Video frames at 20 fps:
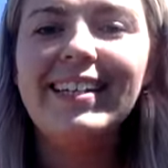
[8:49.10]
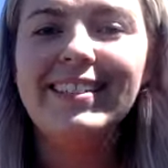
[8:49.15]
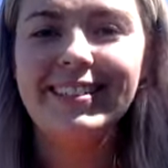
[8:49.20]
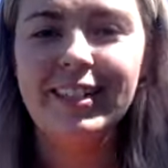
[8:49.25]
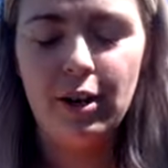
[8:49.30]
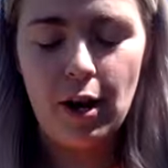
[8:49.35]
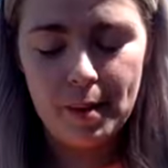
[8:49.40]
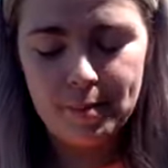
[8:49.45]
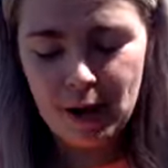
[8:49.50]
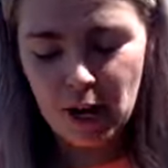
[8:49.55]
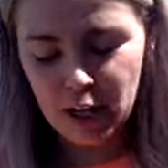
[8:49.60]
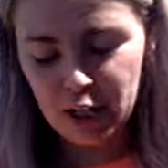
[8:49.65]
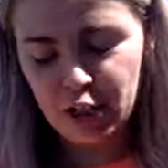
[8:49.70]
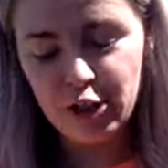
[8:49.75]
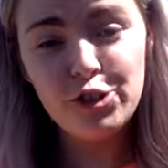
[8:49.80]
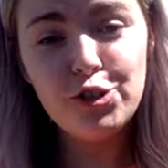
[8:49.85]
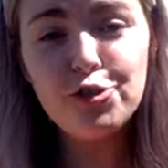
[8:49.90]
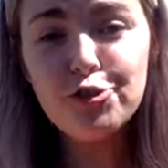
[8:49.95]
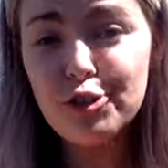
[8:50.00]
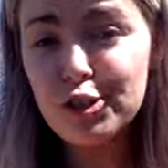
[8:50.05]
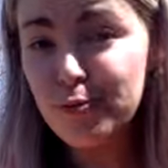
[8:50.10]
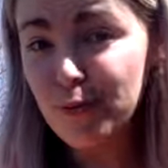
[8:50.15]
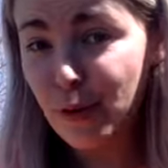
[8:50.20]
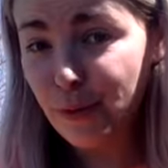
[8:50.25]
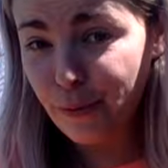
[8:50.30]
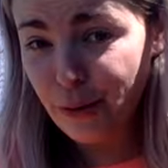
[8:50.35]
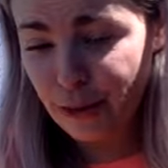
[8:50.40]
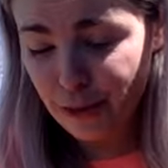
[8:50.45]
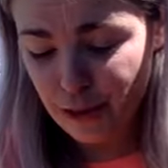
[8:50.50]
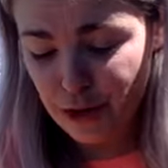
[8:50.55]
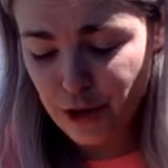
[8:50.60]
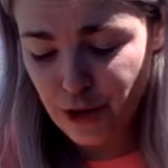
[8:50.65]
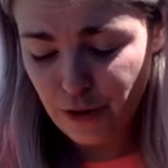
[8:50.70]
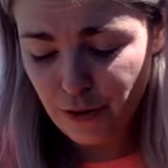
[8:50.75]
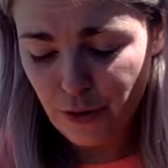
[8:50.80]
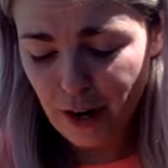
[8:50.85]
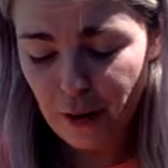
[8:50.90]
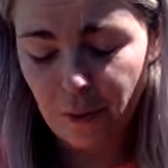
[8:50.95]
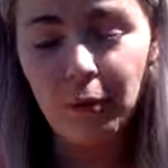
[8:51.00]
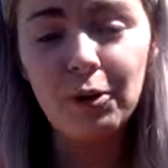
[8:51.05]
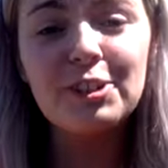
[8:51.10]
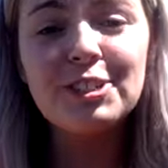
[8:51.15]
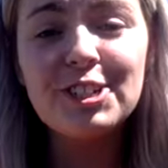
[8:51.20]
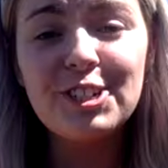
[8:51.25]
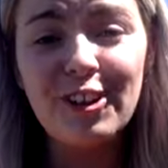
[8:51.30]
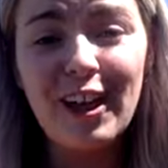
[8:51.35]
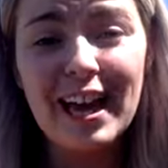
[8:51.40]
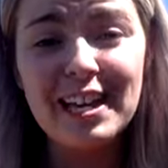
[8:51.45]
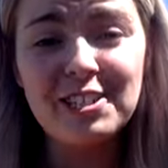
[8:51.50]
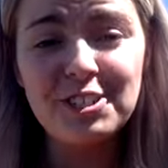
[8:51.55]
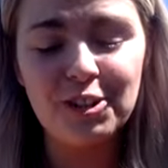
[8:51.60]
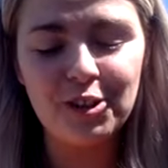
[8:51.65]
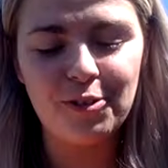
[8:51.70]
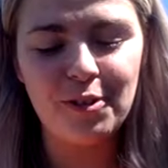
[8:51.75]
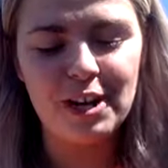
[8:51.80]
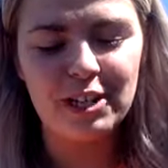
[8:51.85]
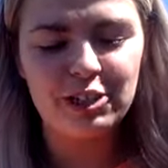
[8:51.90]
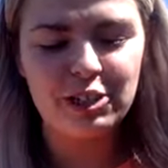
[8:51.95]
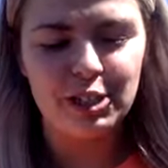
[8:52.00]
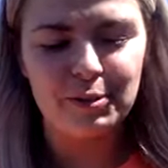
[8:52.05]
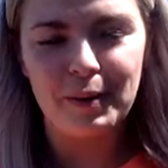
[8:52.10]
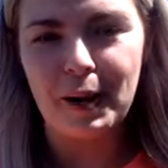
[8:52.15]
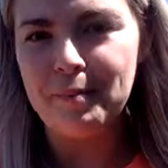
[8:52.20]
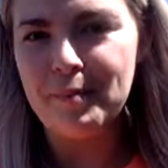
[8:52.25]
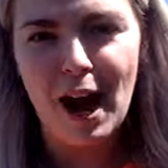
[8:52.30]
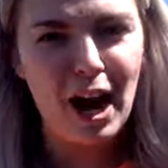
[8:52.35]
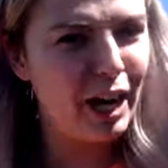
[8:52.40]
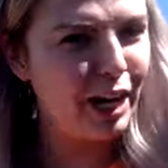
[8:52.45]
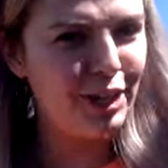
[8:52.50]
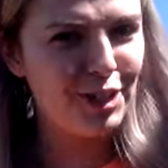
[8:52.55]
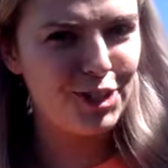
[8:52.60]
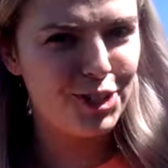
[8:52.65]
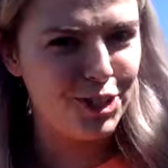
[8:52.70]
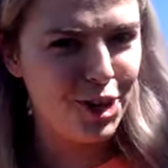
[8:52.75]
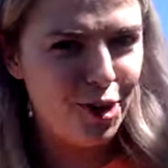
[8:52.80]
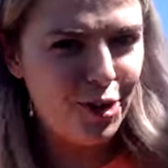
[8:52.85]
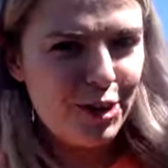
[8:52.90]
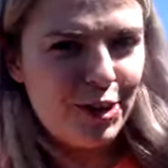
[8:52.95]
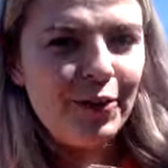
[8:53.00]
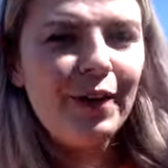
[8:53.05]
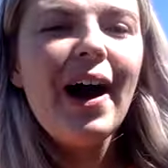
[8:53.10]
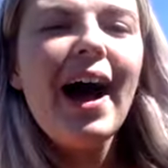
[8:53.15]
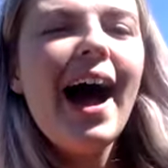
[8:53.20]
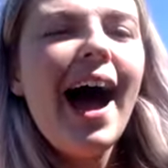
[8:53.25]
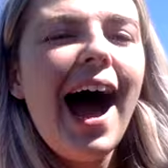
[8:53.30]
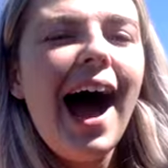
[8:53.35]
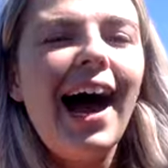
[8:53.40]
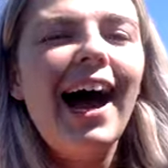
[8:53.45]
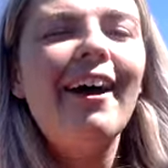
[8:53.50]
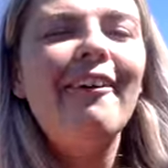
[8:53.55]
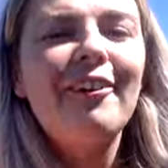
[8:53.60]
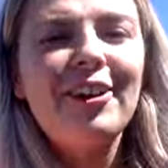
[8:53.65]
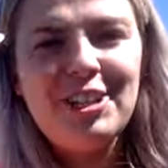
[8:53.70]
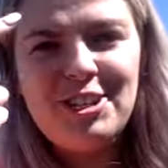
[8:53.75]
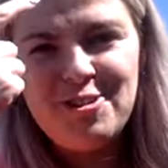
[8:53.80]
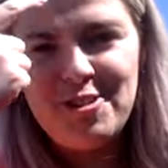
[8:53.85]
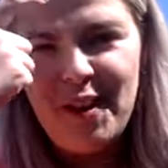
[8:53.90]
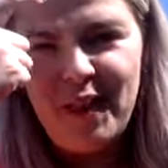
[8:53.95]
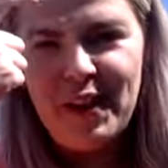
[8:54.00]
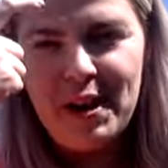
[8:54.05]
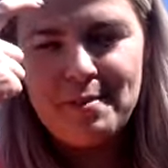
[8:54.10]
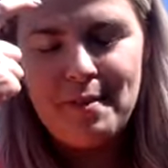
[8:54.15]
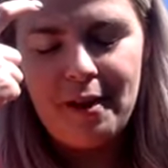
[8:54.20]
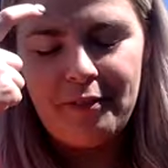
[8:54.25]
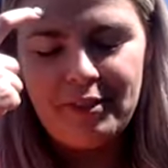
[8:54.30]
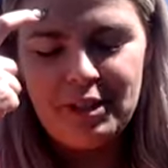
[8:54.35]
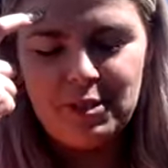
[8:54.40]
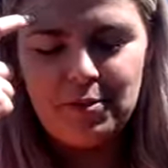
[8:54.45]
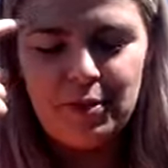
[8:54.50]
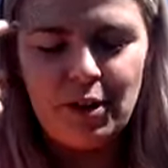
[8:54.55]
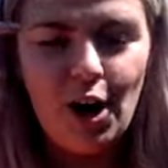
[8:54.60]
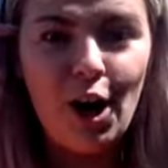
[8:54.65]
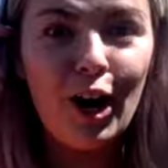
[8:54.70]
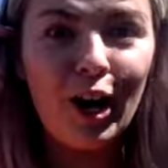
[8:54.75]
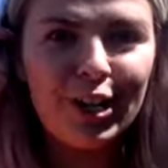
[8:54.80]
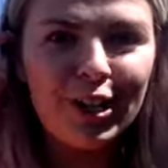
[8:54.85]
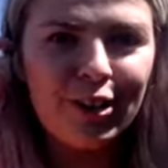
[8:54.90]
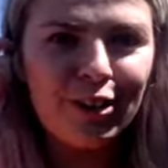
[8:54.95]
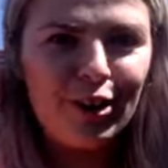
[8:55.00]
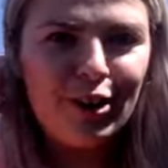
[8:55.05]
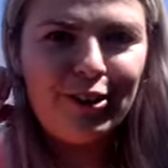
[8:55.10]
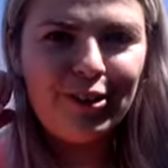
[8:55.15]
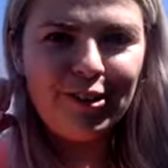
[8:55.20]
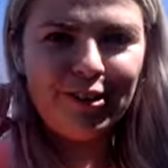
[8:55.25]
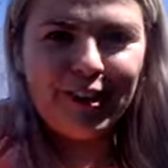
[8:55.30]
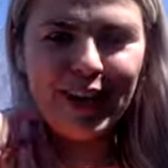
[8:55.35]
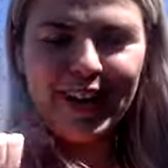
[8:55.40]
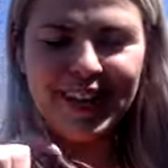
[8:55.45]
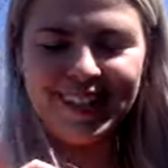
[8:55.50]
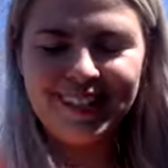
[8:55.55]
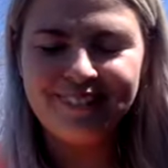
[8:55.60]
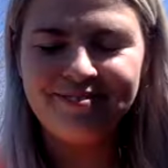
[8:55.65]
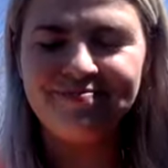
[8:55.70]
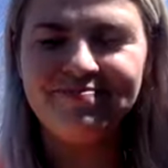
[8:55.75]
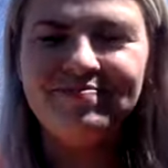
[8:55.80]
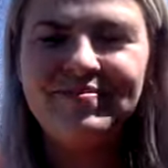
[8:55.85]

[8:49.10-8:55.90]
Now, I'm not going to do this one with you. I will still ask your questions, but I'm not going to show you. I want you to think about this one on your own, okay?